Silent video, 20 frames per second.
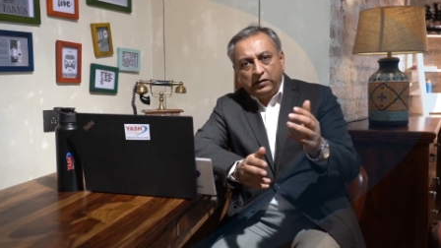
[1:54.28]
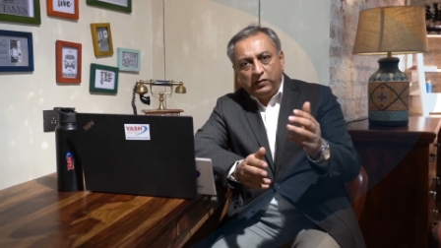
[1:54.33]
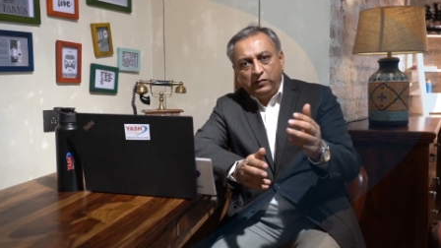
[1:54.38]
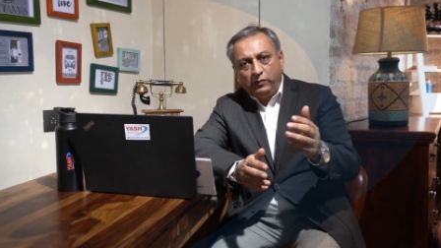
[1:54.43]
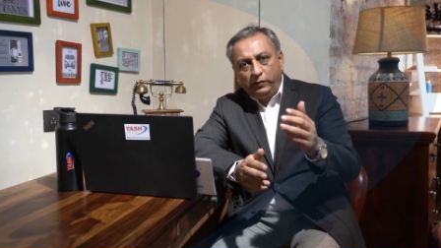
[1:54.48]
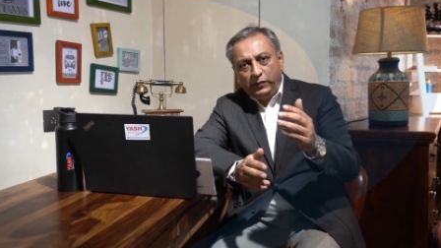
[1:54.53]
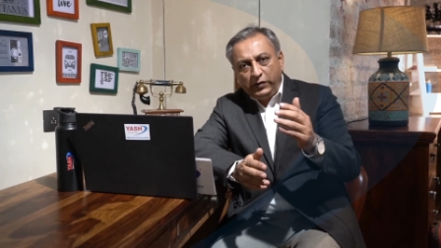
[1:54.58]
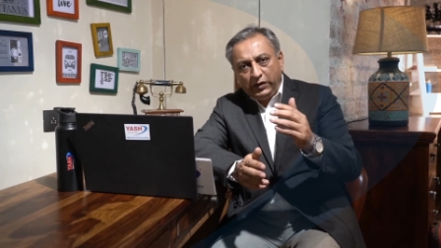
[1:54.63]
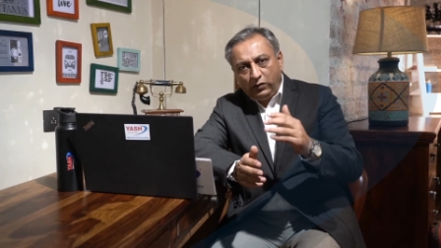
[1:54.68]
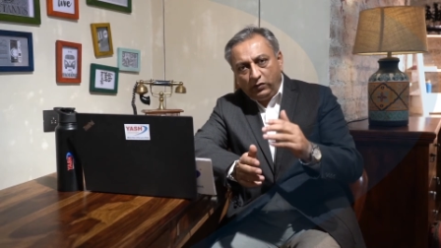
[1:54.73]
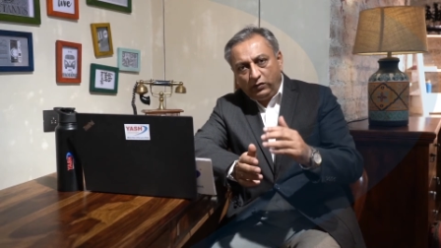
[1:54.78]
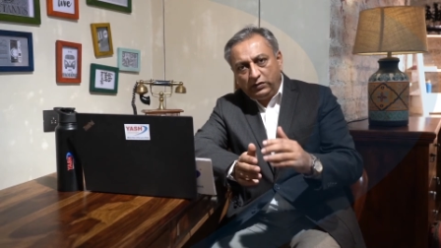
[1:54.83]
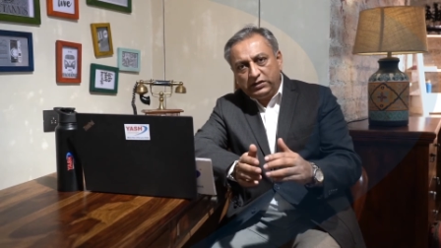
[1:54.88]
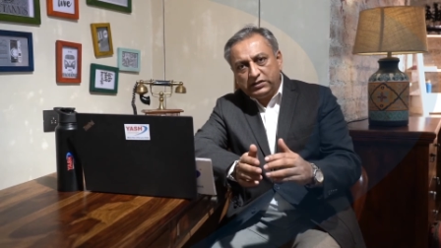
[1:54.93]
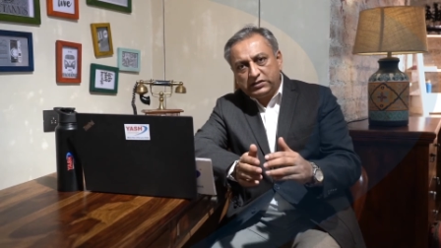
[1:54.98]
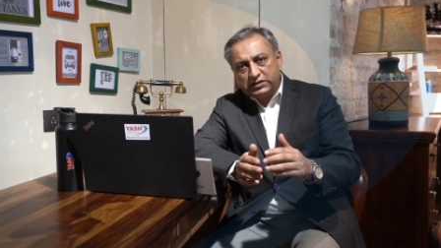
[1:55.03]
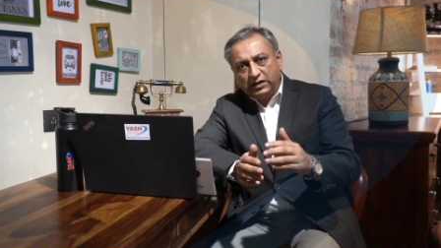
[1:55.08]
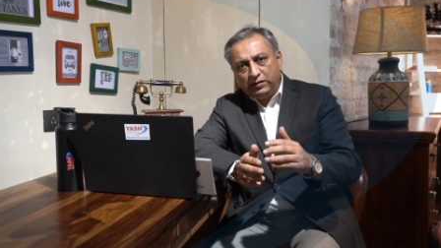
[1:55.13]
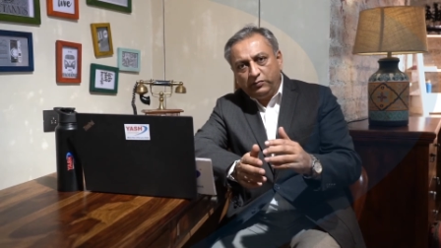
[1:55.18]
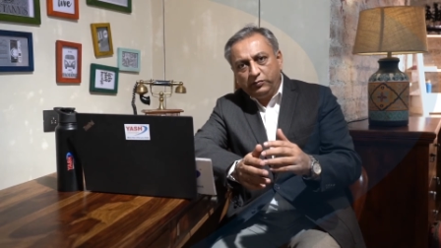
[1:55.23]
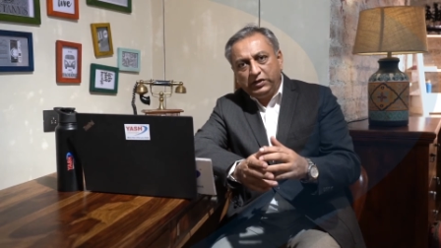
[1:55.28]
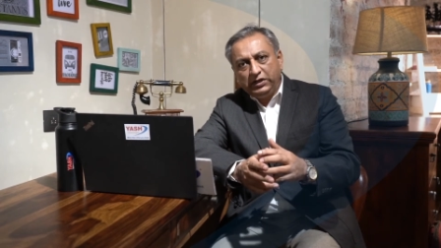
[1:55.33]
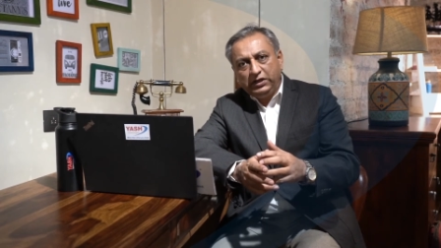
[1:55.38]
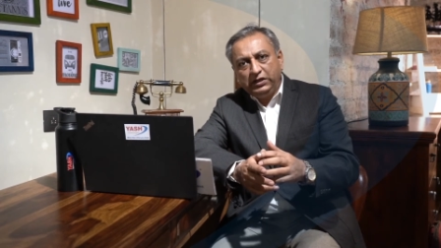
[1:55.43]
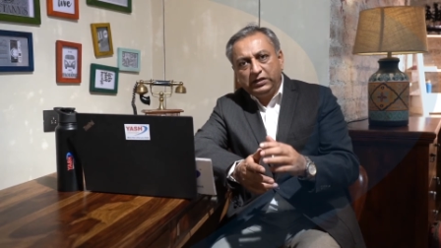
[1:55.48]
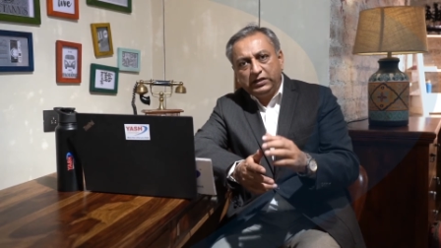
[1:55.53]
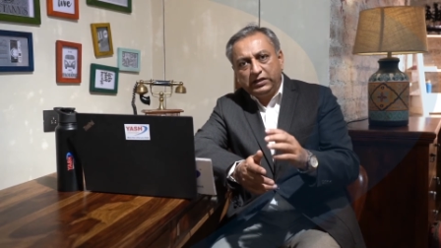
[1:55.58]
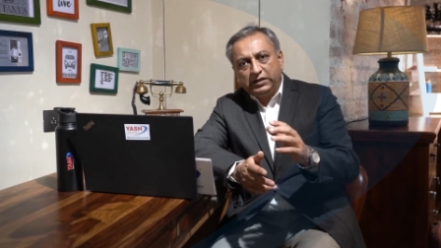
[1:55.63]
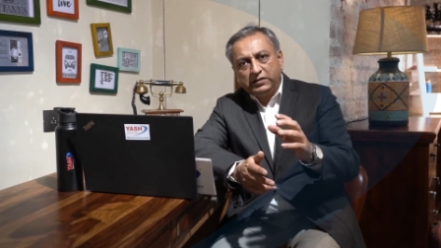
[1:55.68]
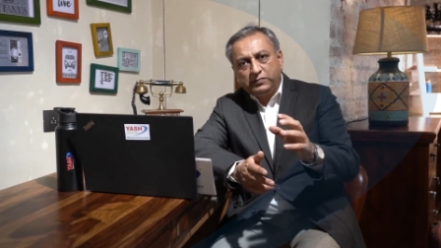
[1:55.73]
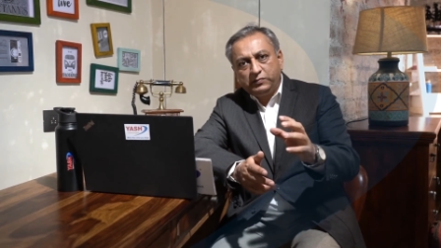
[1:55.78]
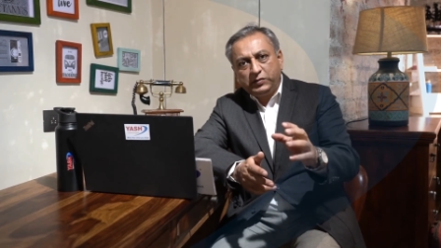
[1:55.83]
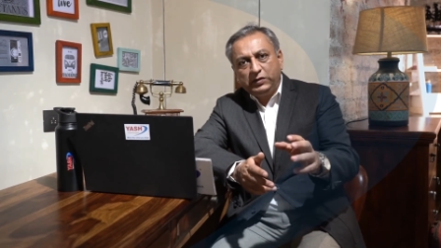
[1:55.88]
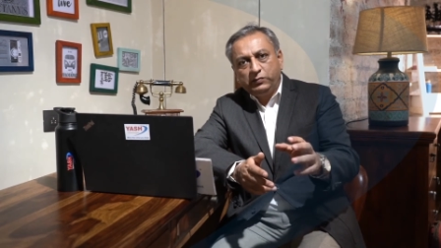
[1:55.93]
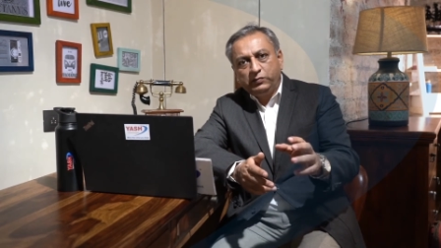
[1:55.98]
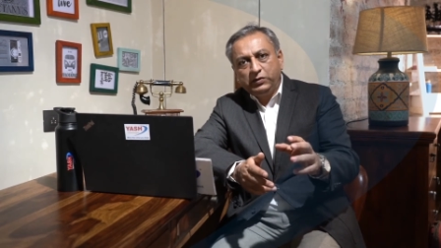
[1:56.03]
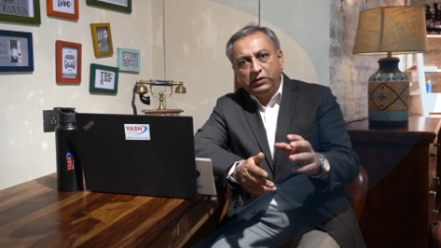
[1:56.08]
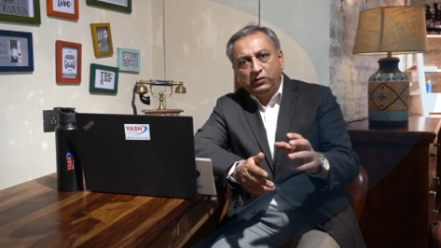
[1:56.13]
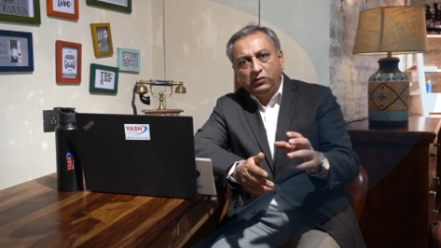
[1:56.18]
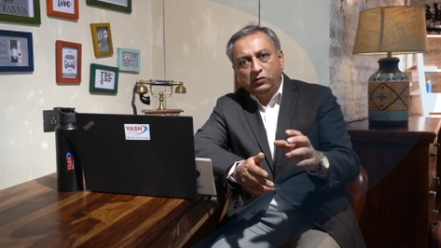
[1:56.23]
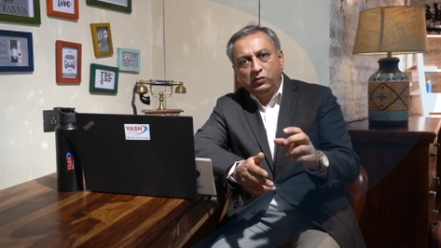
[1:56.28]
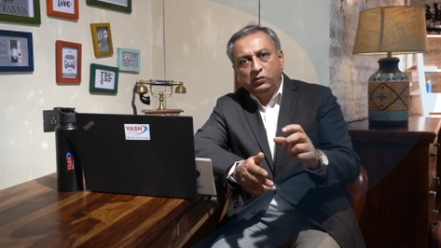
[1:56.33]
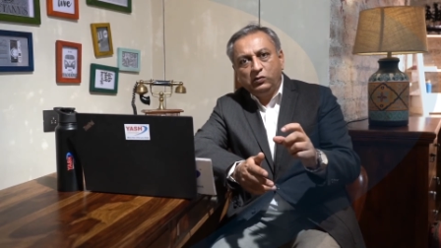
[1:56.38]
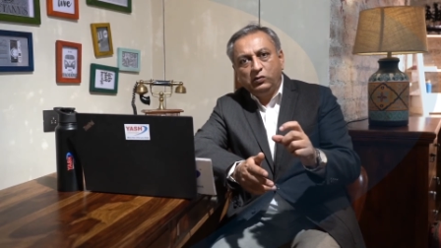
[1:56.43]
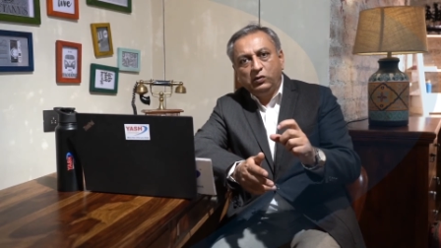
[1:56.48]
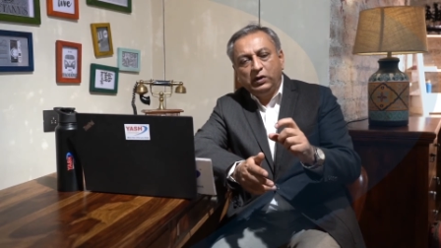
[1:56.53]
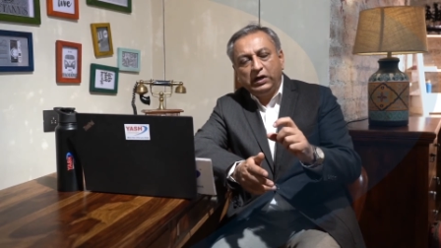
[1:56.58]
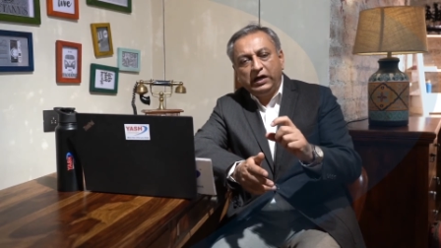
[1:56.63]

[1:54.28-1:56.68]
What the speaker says: Below this company, there are people who